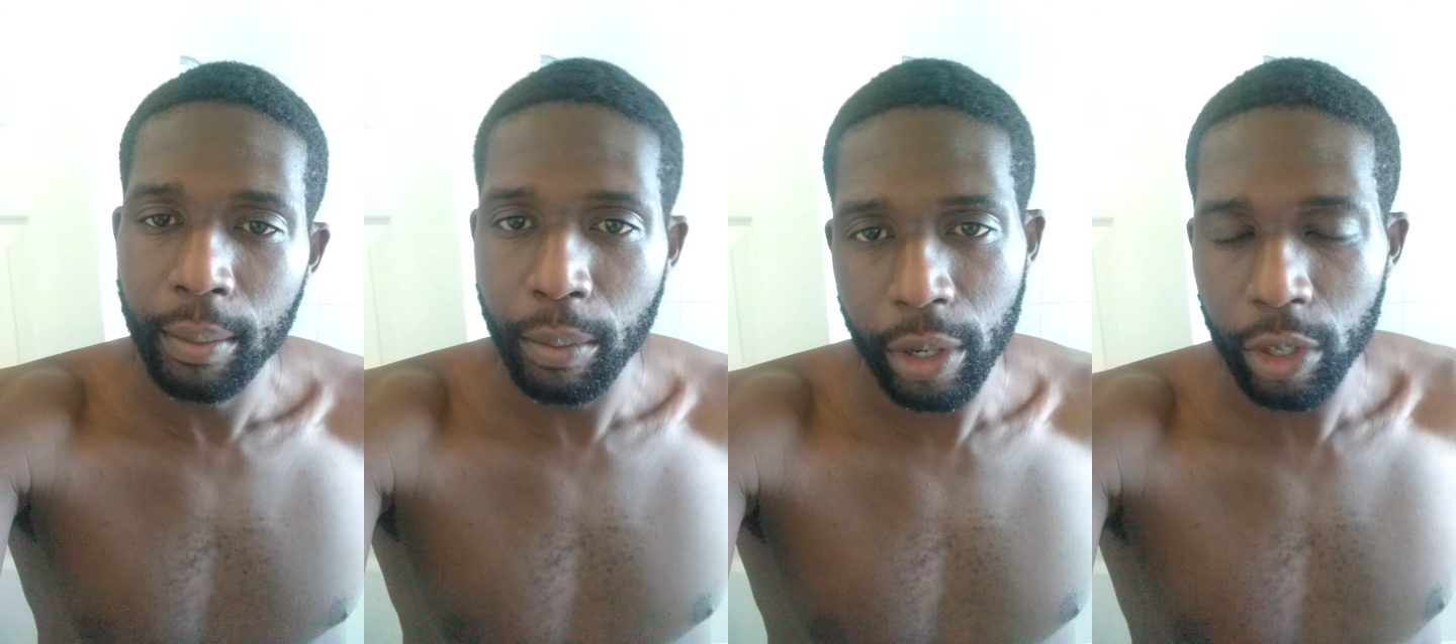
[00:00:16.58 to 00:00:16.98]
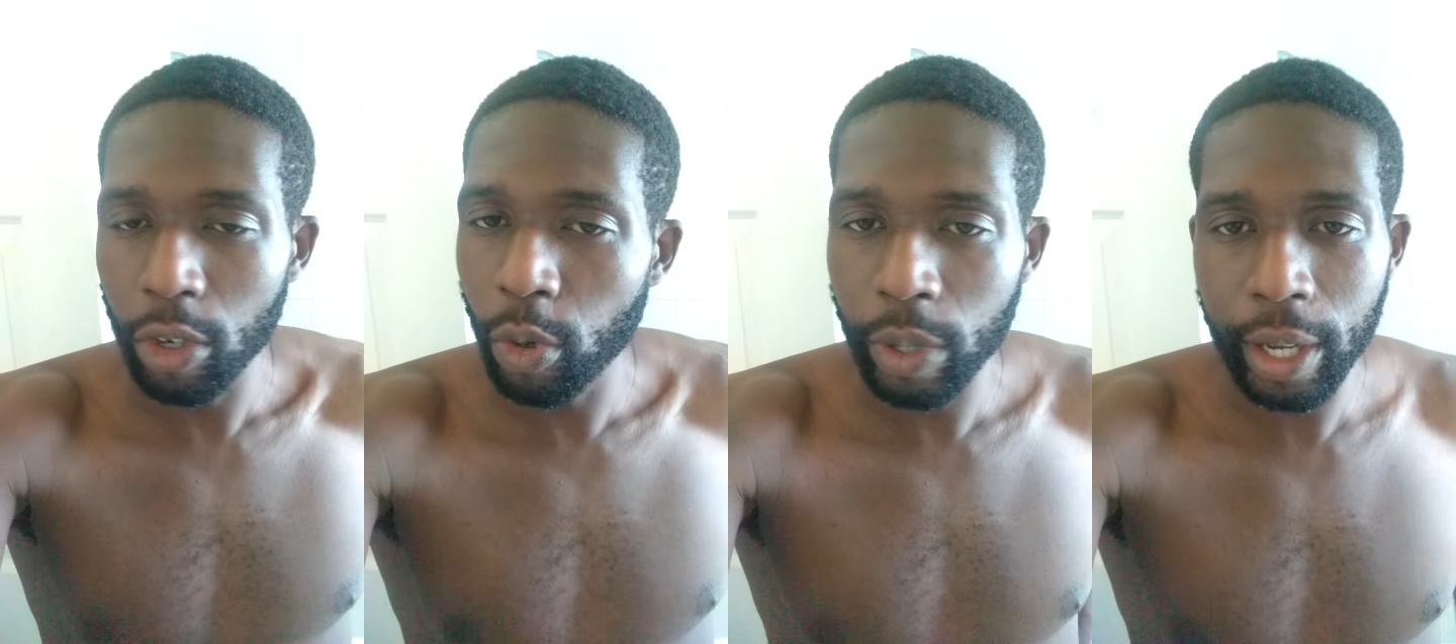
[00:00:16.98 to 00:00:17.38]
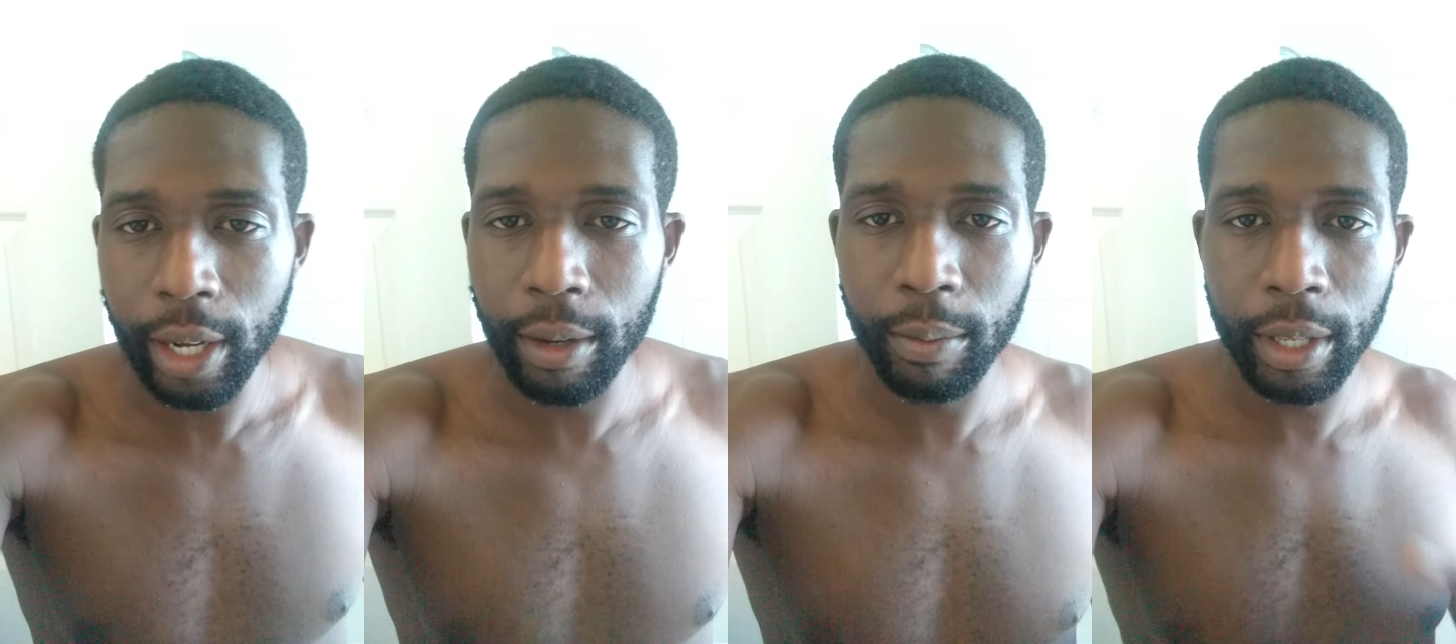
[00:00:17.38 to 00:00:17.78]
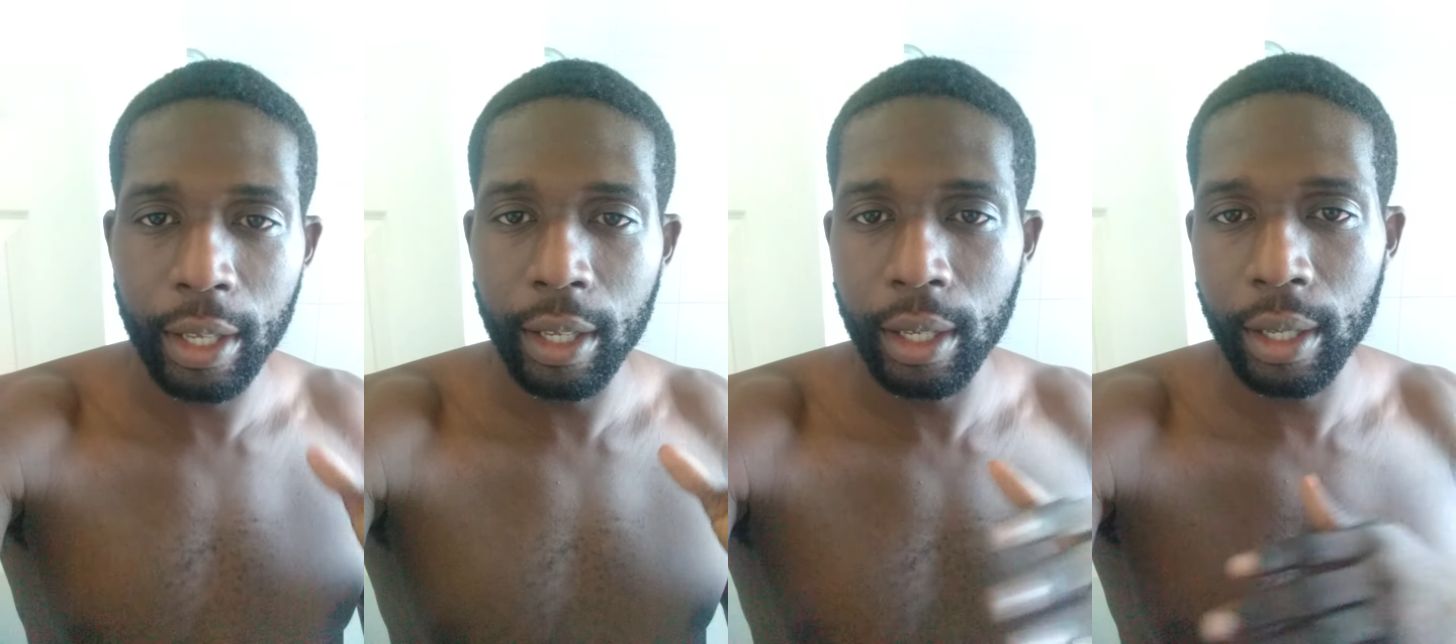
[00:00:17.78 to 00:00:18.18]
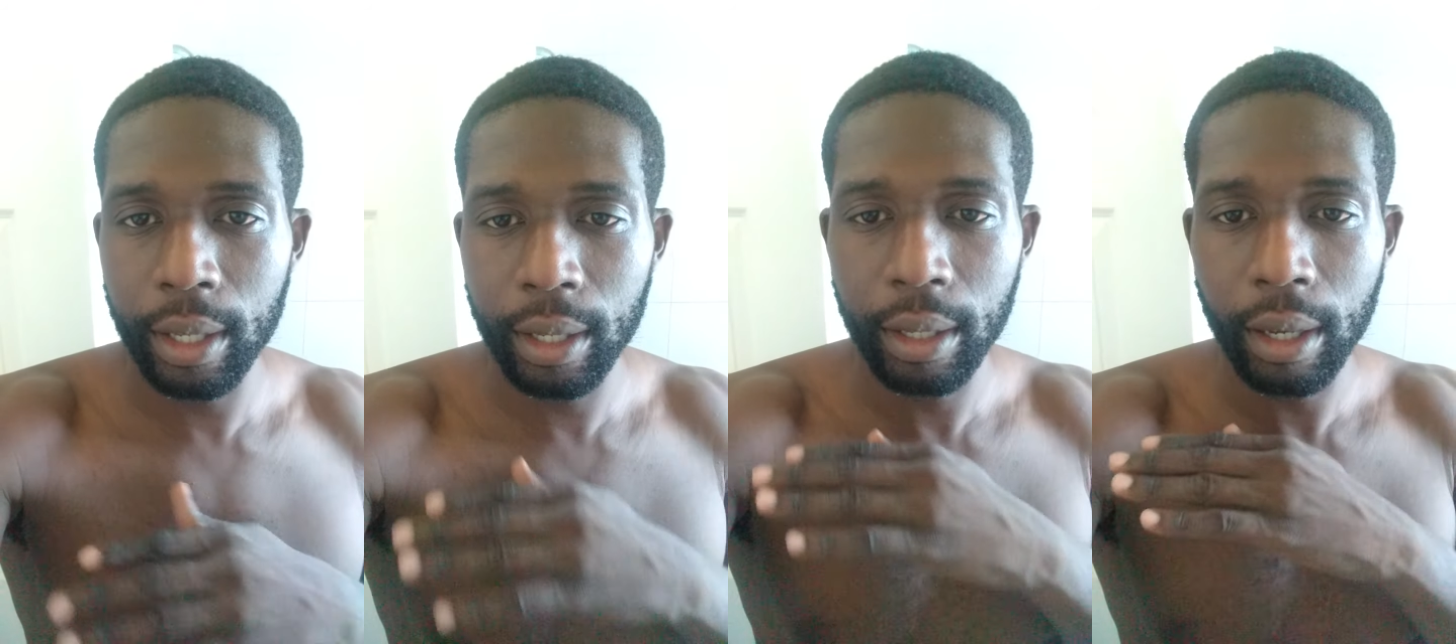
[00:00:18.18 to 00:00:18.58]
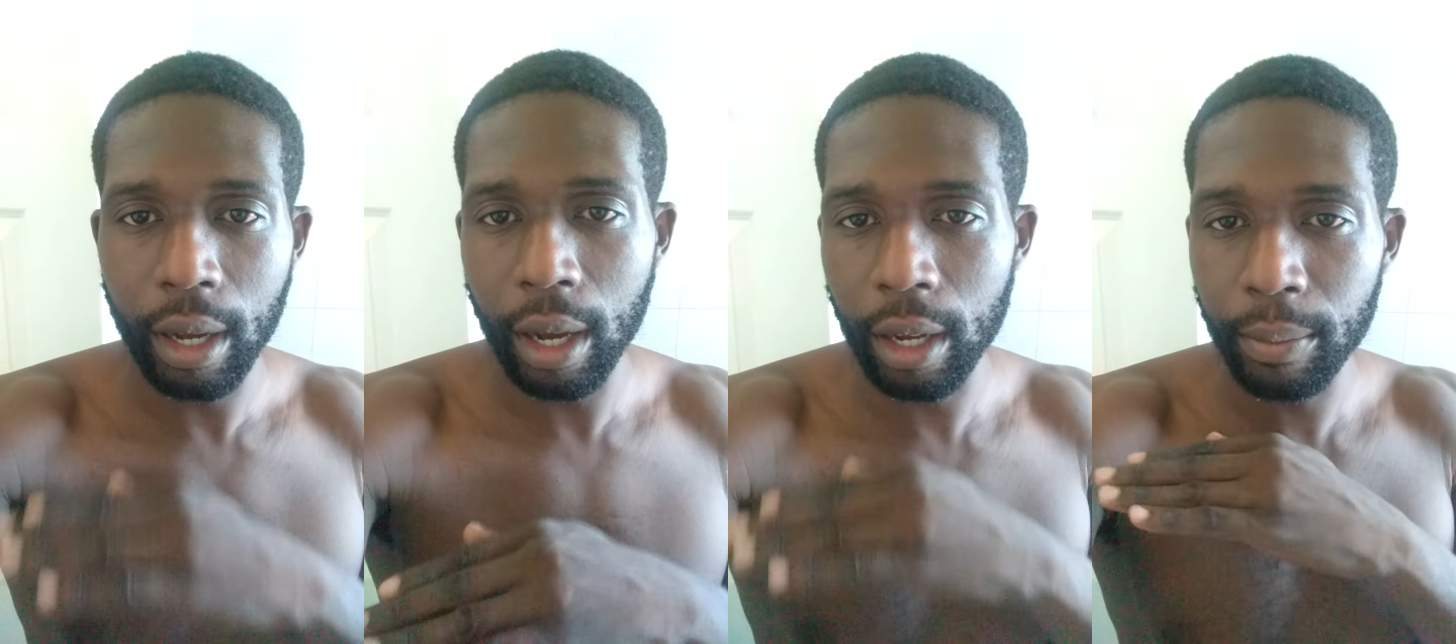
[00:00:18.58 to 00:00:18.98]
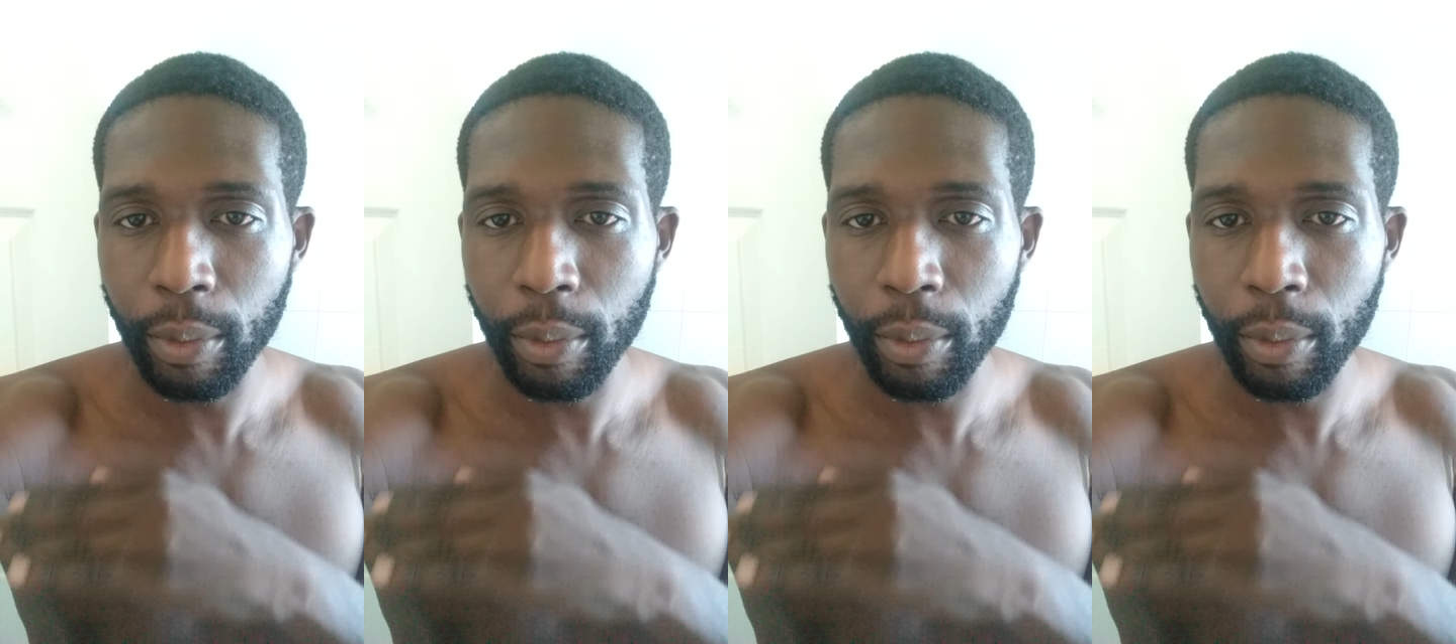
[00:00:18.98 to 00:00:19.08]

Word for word: But you know, we gotta be on